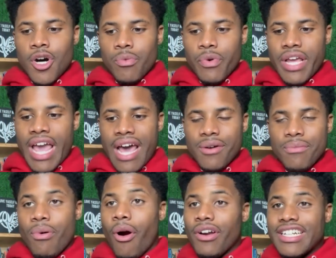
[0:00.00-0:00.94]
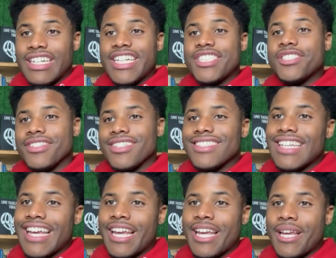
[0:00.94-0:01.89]
we had a park district
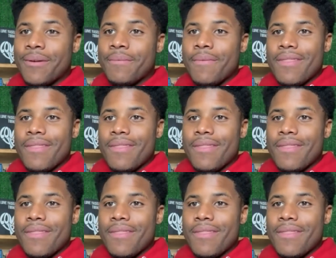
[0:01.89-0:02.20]
team.